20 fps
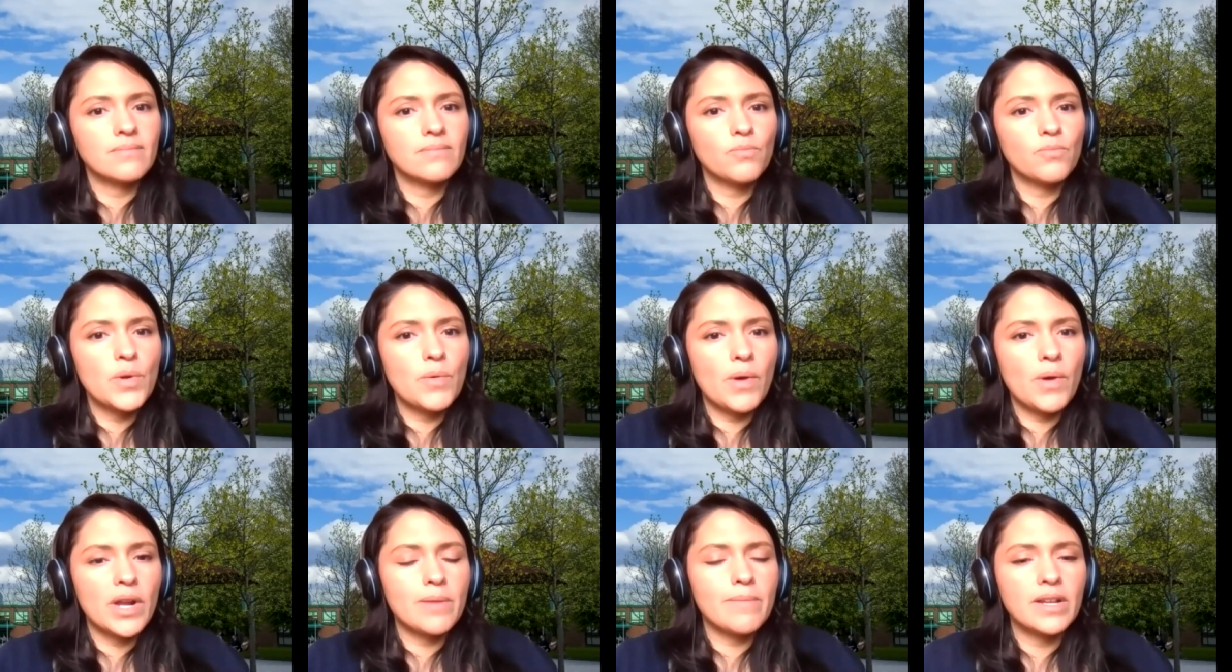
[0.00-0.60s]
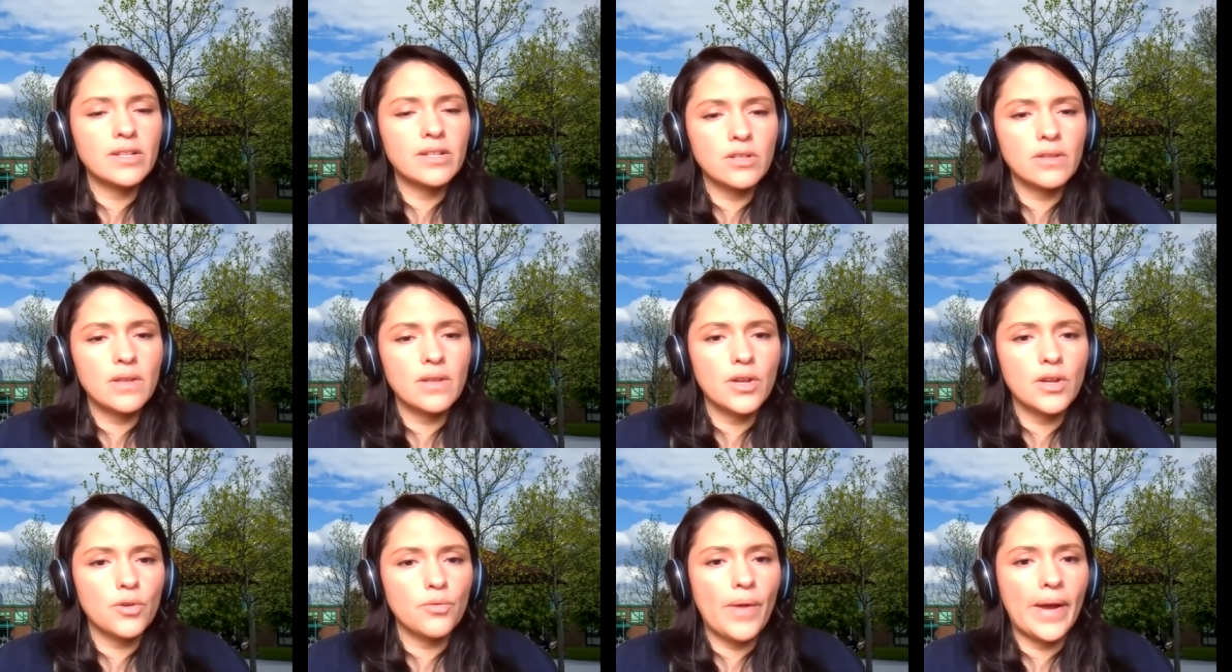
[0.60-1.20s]
we want to make sure
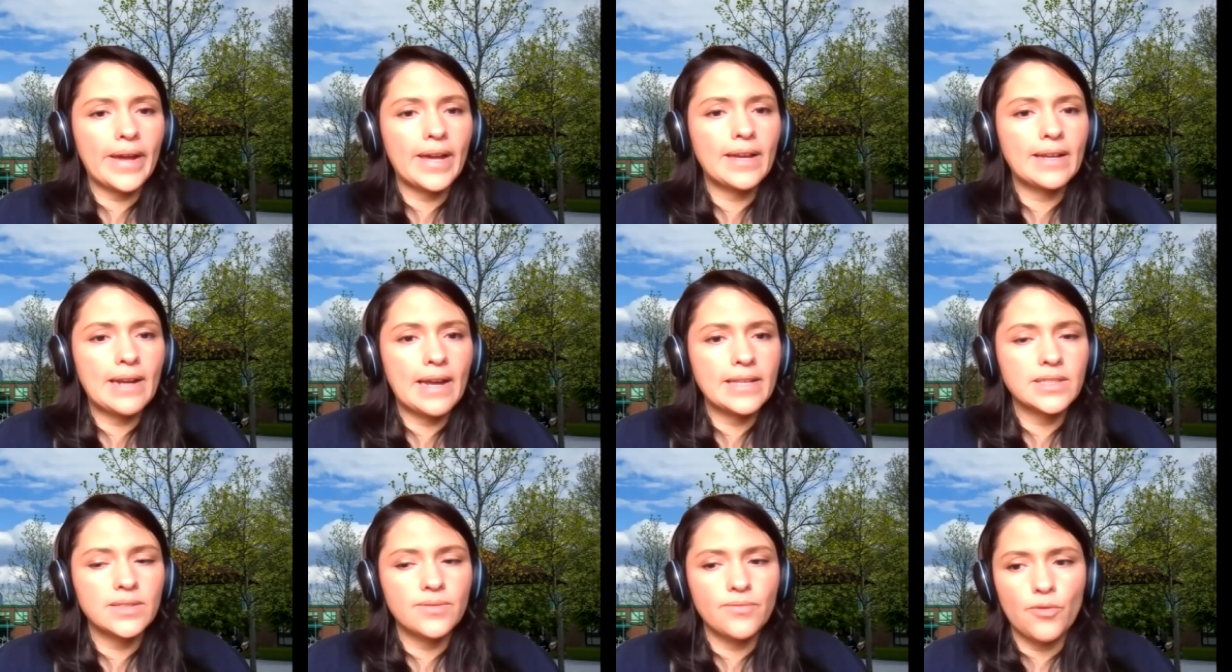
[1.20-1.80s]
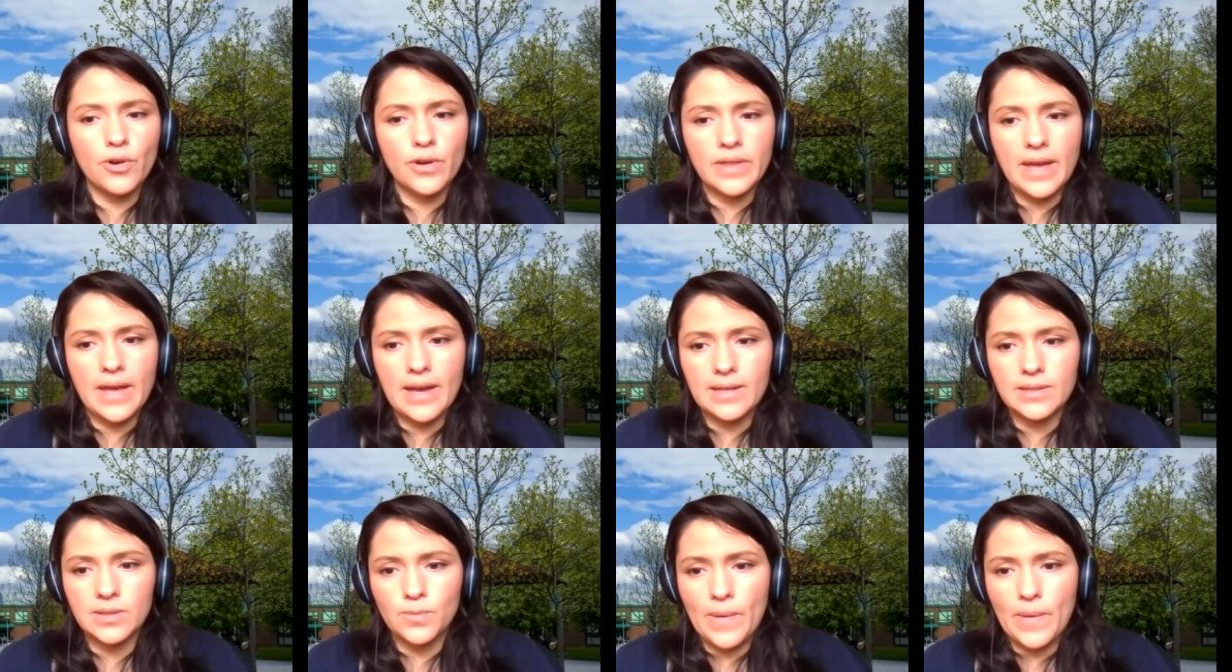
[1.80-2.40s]
that you're recognized for
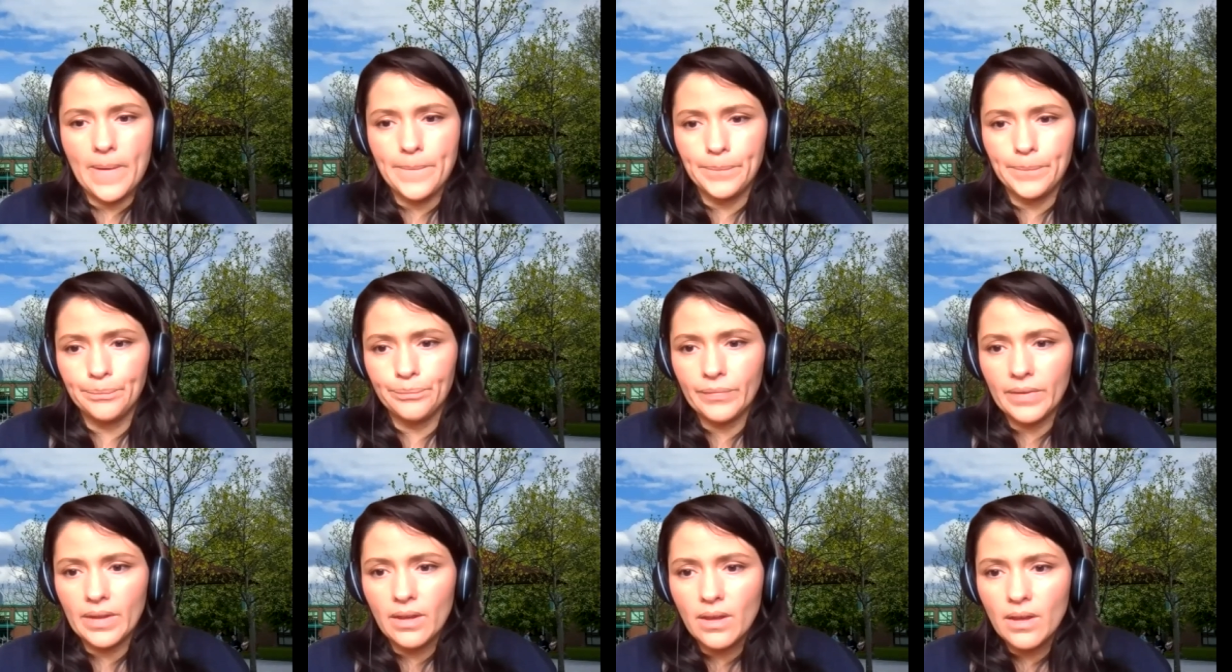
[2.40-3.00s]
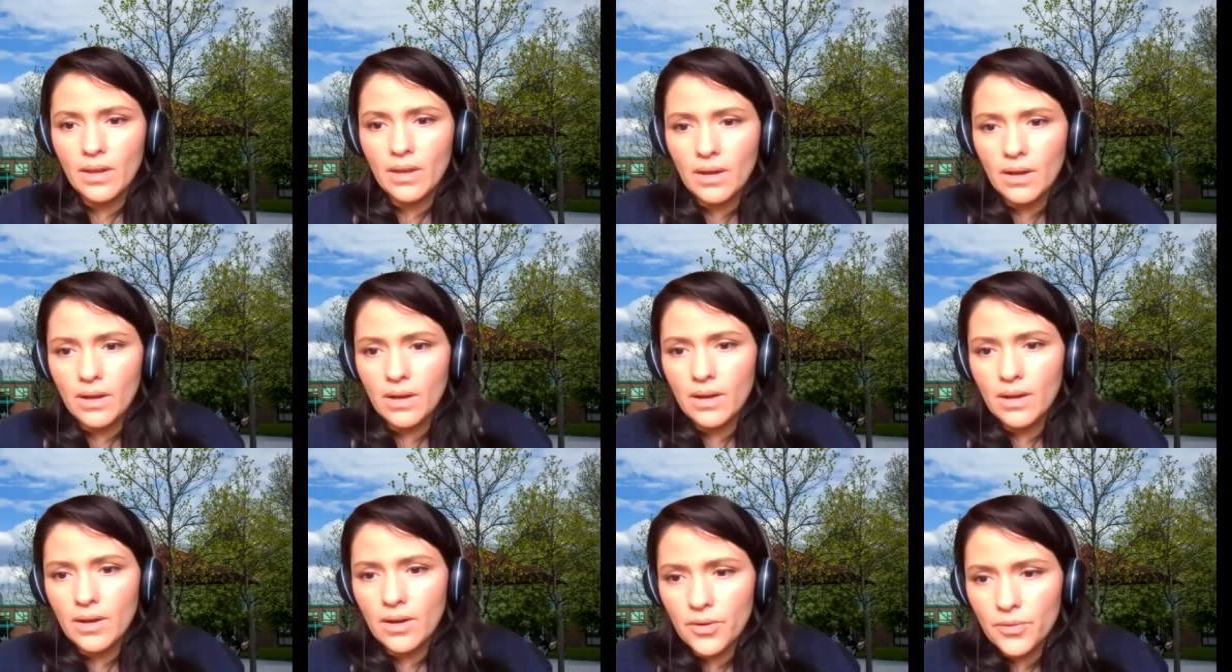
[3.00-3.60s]
that as well.
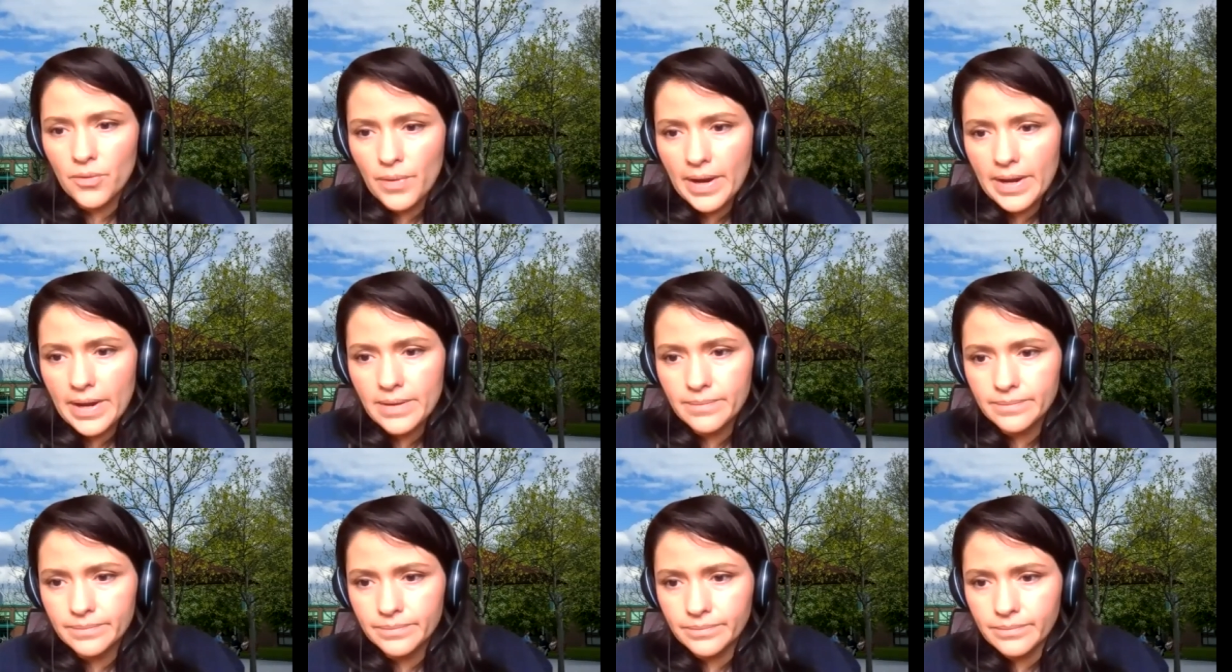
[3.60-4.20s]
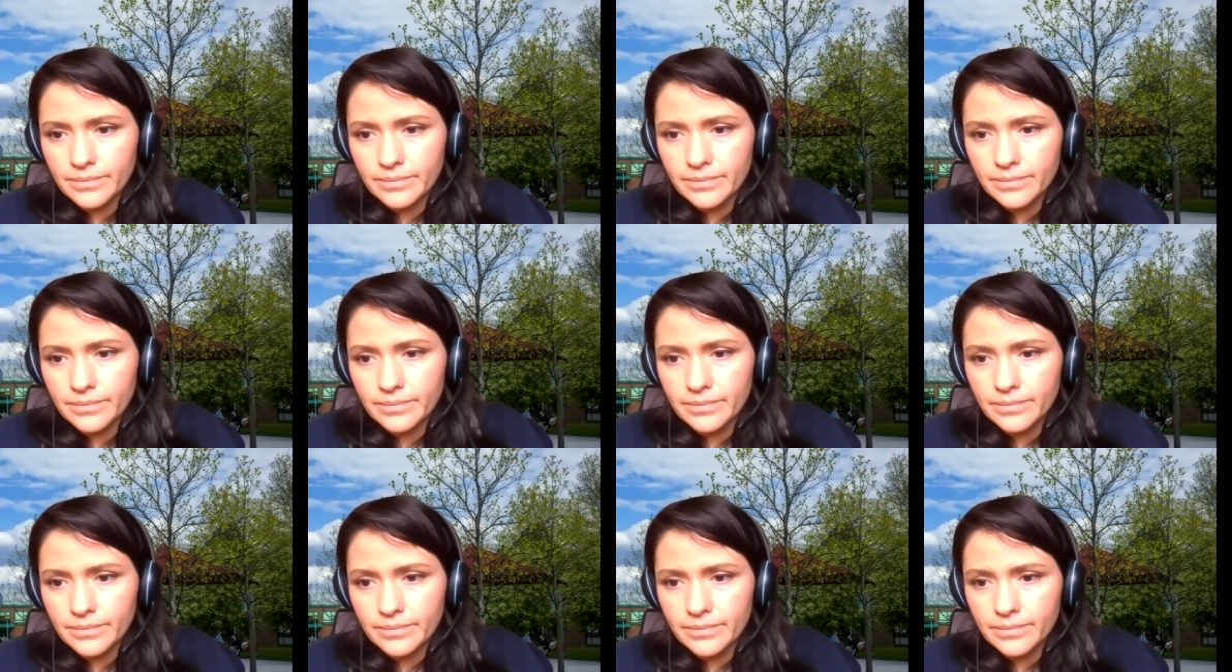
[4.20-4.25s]
All right.